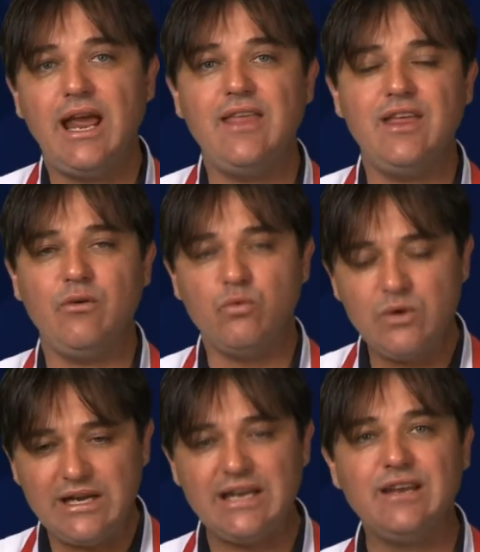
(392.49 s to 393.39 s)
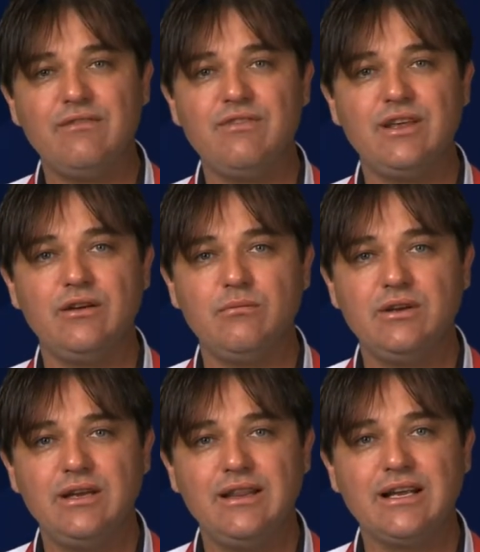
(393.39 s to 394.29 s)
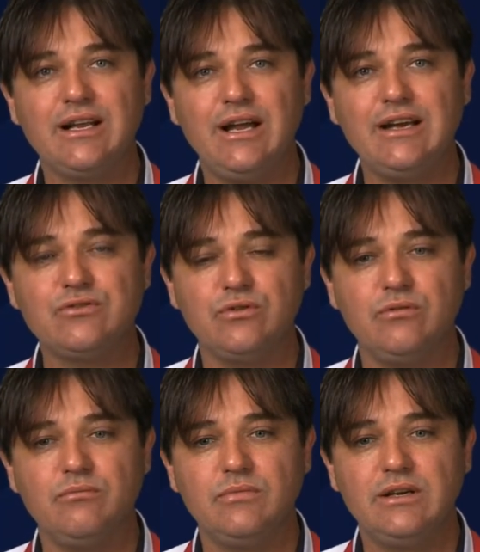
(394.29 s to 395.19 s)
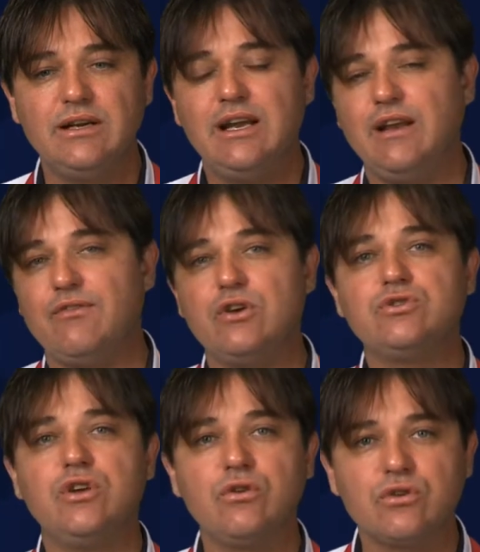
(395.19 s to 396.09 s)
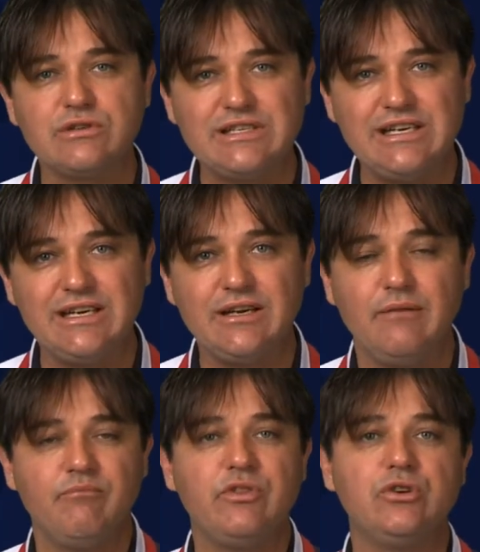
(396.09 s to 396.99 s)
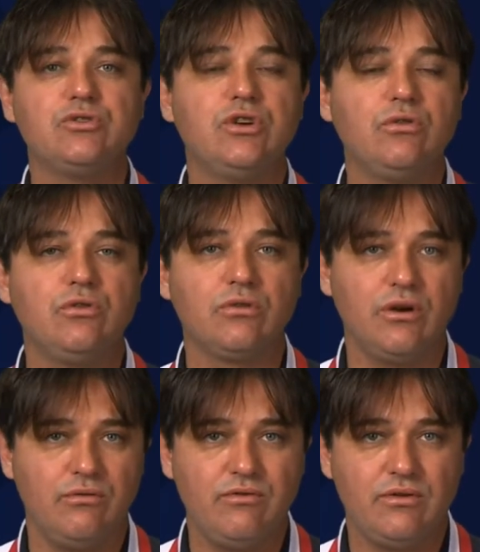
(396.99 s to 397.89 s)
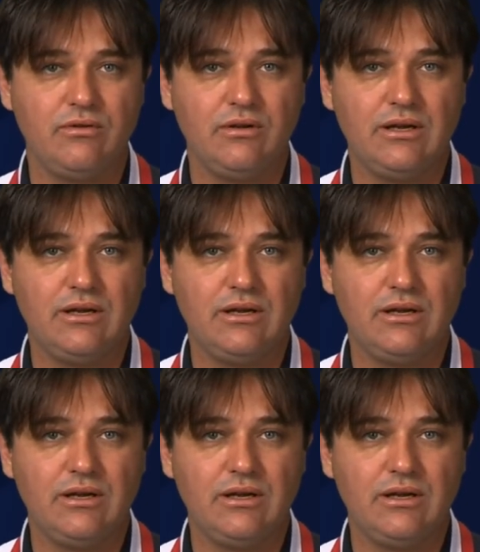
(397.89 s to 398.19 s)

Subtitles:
and that we give them in the classroom. And if there's no critique, there's no growth.